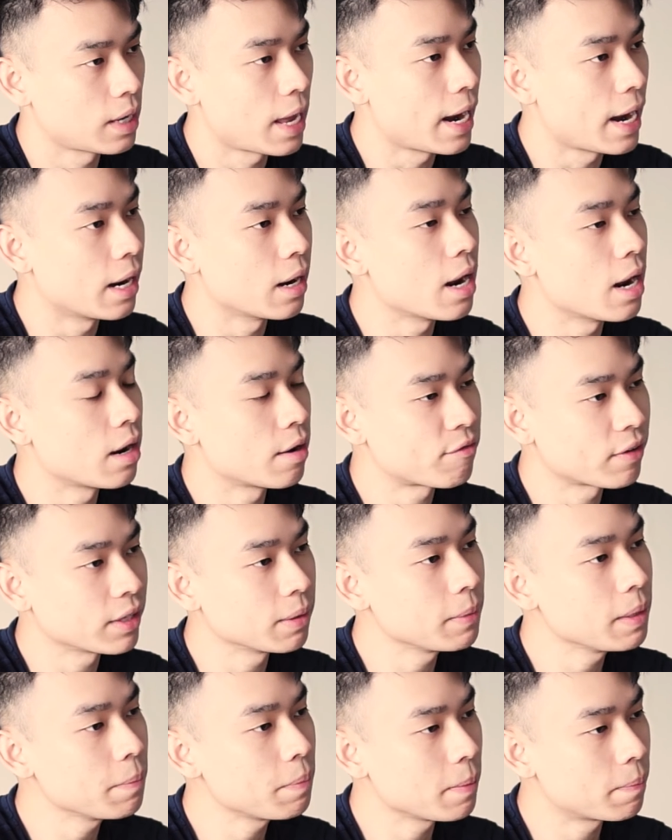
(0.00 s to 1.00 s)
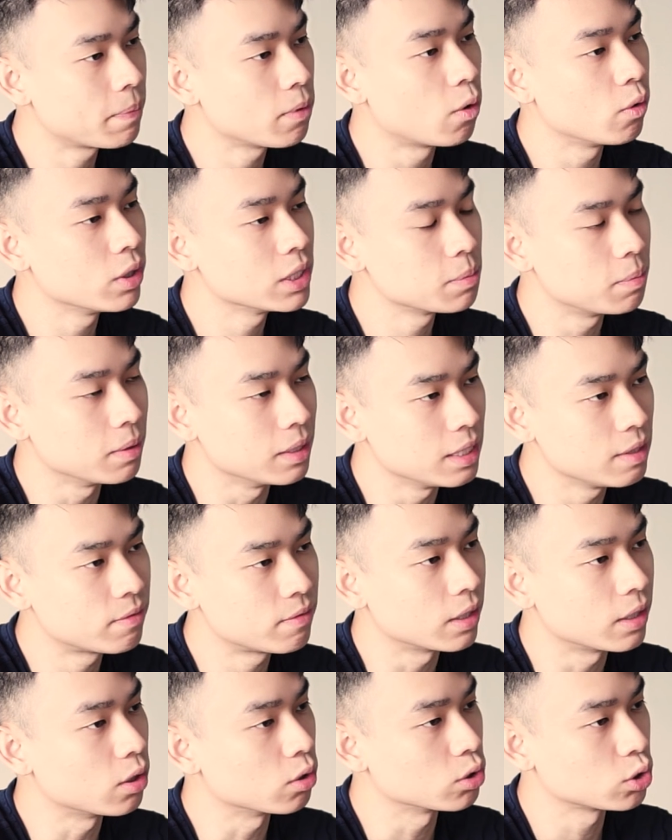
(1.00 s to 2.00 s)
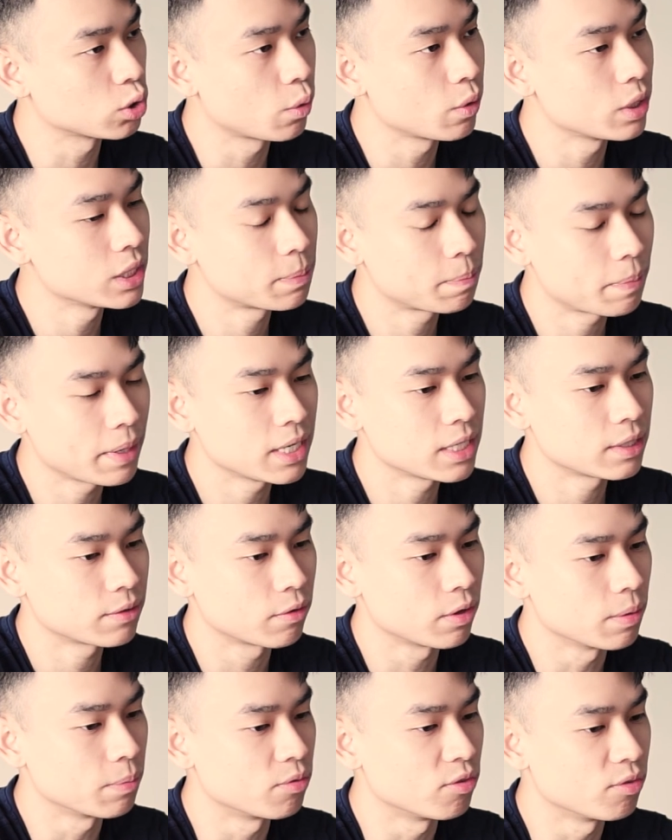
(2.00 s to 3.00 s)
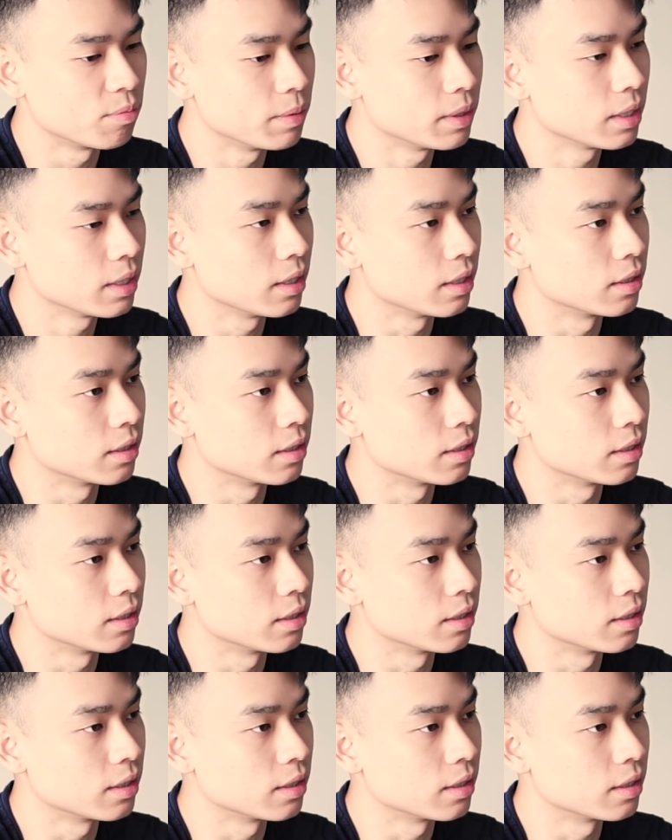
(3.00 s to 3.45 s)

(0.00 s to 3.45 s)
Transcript: And fundamentally, people always believe that there's always space for improvement,